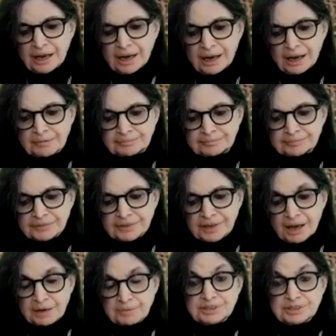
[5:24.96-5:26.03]

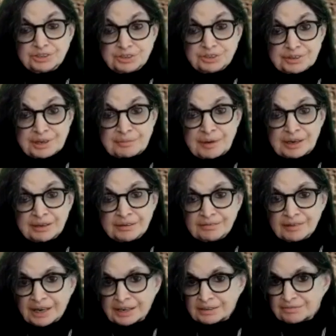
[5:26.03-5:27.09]
I was a dreamer
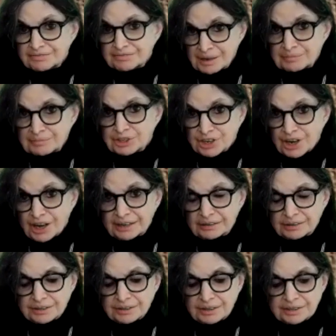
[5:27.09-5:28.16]
right from
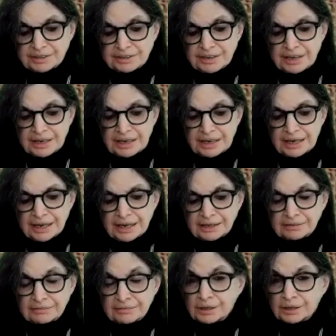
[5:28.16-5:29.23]
childhood,
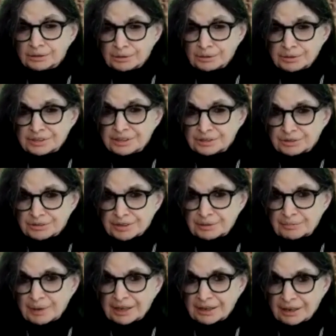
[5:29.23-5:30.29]
and a lucid
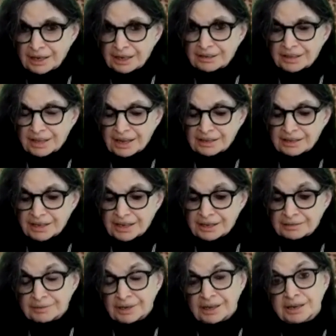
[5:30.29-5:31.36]
dreamer at that.
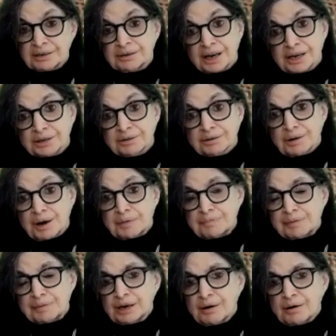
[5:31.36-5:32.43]
And I grew up
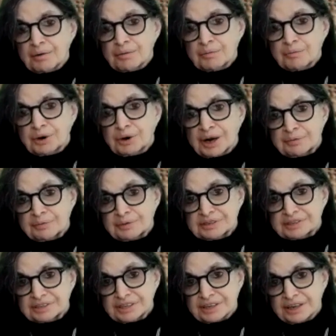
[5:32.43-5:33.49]
in a home where I
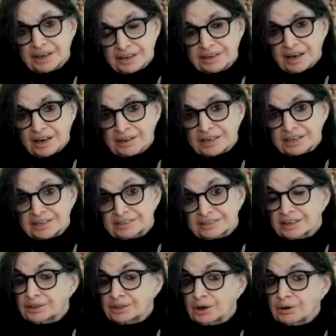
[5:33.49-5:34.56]
was the youngest
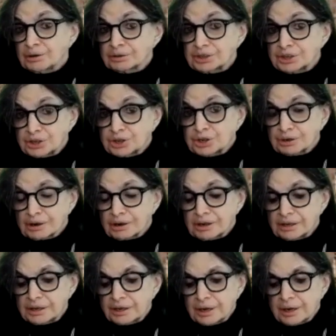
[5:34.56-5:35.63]
and the only
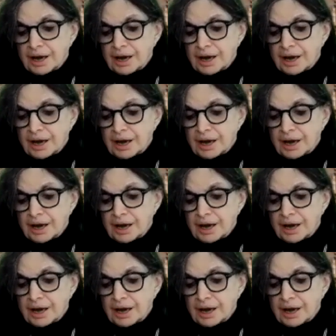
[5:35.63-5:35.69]
girl.